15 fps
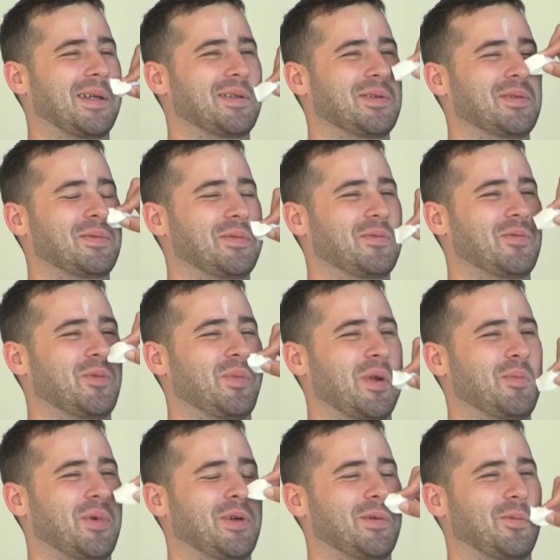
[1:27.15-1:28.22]
I don't
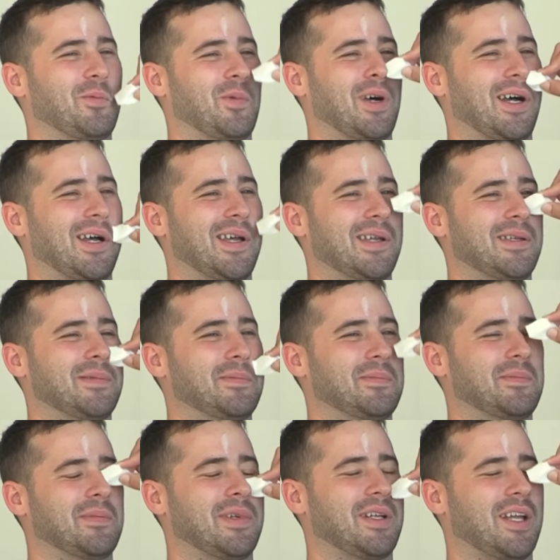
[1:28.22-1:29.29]
remember why
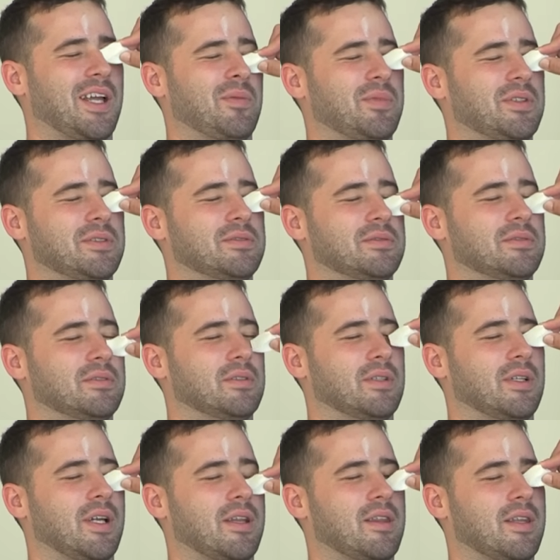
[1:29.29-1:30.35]
it happened.
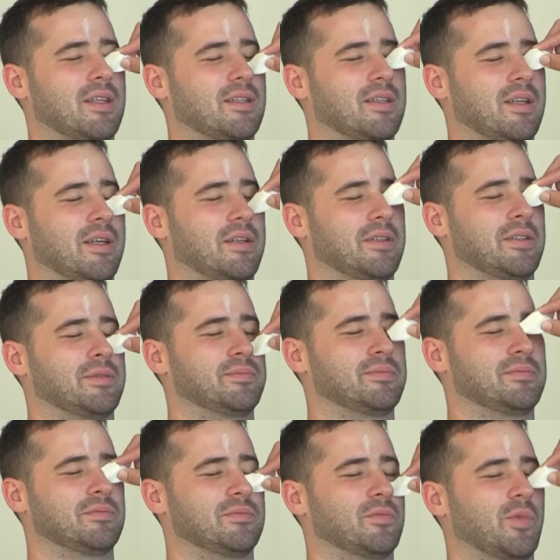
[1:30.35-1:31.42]
I think that um,
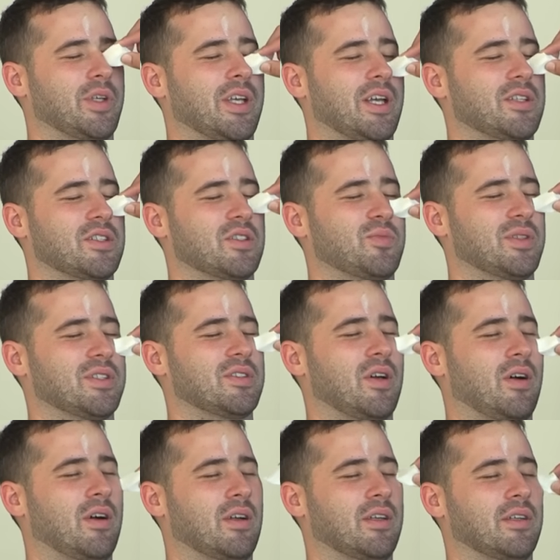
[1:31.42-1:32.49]
we had just been
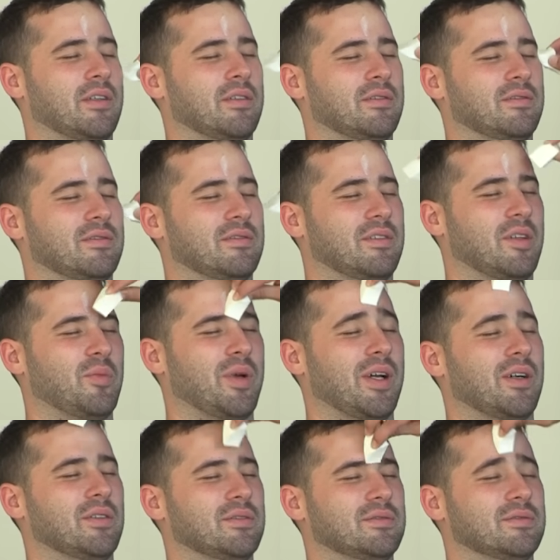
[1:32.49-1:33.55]
talking
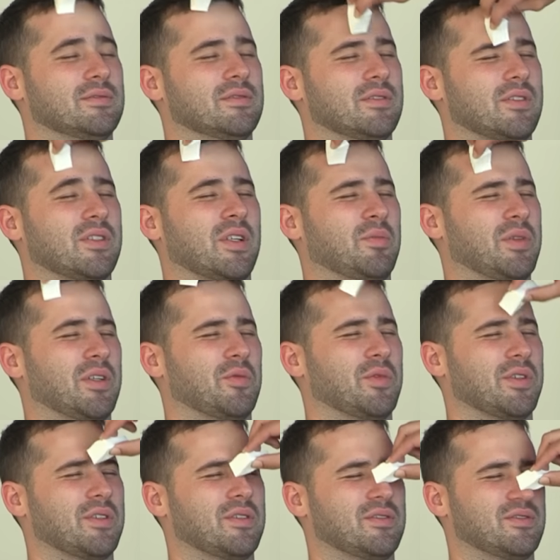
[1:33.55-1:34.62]
about something
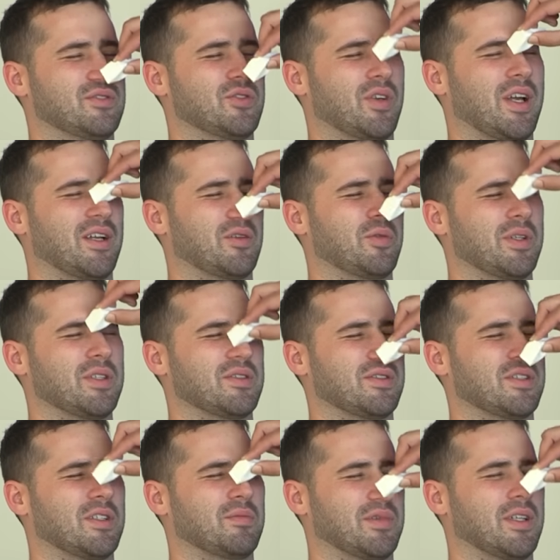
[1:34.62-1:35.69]
with drag queens
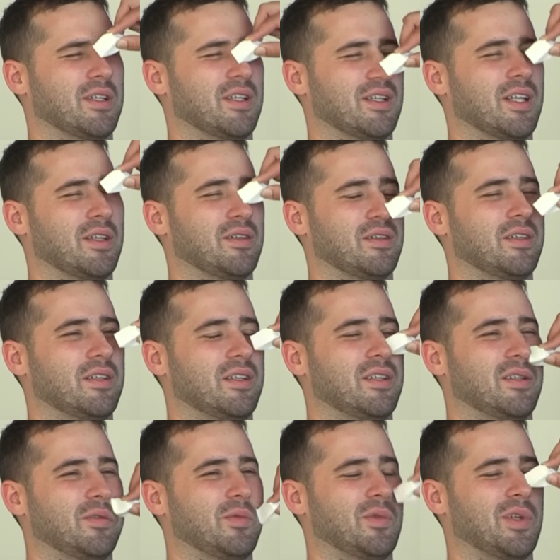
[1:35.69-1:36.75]
or something, and then
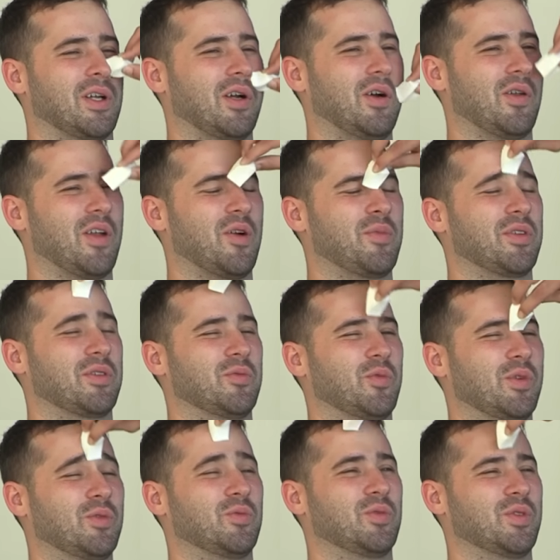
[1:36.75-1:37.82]
we were like, "Oh, that would be
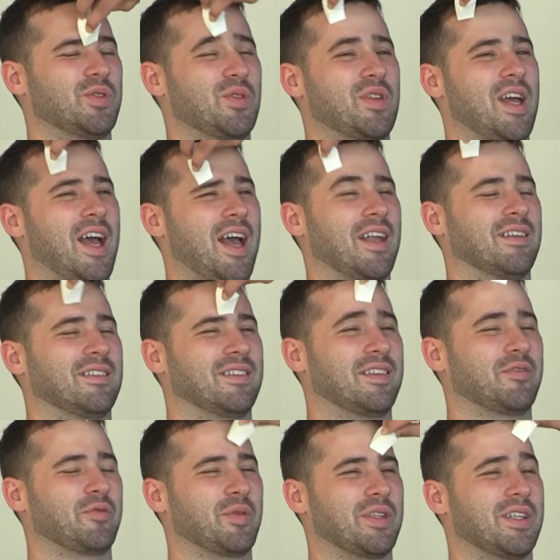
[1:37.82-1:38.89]
we'll we'll do that
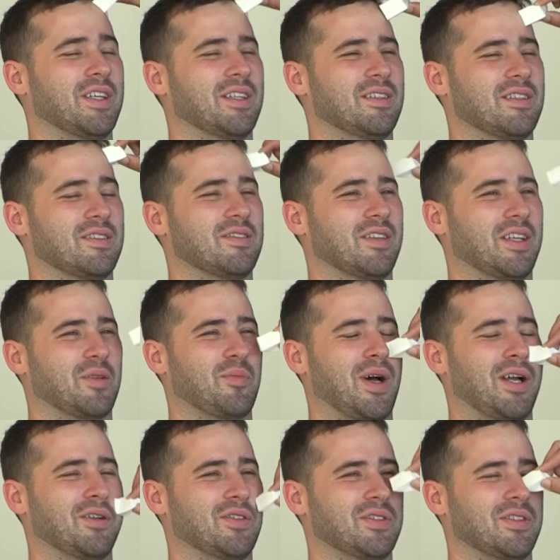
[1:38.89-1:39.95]
if we hit this like
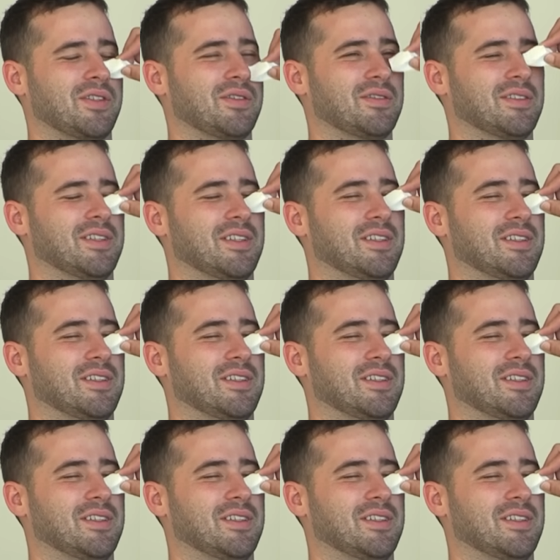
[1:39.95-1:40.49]
milestone,"